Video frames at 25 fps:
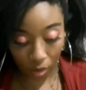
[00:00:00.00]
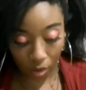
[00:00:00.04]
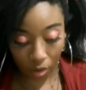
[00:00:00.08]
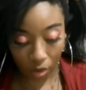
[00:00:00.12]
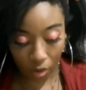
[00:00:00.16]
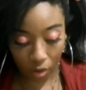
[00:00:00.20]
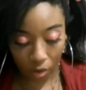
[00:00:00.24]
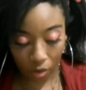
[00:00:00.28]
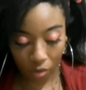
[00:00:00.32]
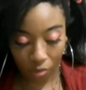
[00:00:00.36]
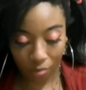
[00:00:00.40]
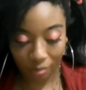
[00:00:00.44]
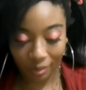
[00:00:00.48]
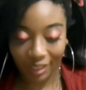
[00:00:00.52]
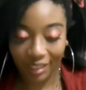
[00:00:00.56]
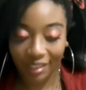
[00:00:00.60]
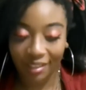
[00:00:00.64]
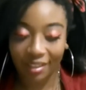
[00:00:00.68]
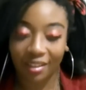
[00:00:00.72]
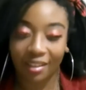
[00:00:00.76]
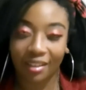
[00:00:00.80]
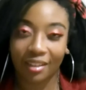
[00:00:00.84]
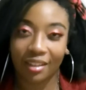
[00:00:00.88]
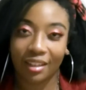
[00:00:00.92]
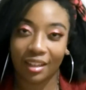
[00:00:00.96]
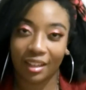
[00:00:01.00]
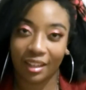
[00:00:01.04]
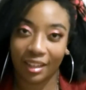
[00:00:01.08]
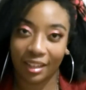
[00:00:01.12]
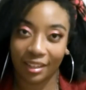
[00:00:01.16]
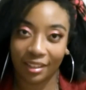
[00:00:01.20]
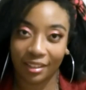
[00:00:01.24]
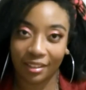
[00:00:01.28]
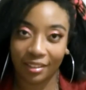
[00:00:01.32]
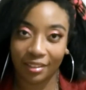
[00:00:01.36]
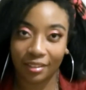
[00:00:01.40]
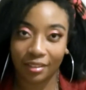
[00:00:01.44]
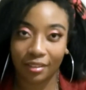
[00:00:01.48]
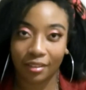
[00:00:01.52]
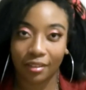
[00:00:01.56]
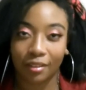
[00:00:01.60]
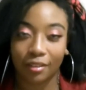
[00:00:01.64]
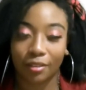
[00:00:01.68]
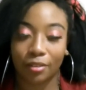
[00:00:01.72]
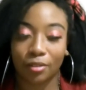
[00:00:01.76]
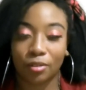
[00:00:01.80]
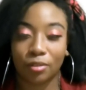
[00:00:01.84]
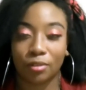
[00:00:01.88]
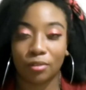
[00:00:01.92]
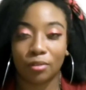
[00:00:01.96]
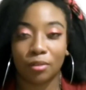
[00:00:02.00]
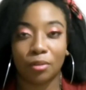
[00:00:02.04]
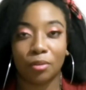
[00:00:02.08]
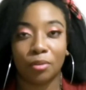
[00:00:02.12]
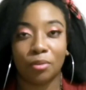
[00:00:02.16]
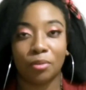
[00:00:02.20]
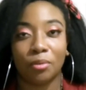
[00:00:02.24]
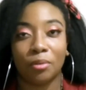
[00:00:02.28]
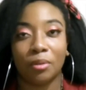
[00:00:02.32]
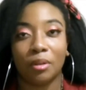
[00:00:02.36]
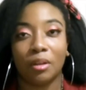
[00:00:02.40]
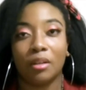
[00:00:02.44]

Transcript: Oh my days. So,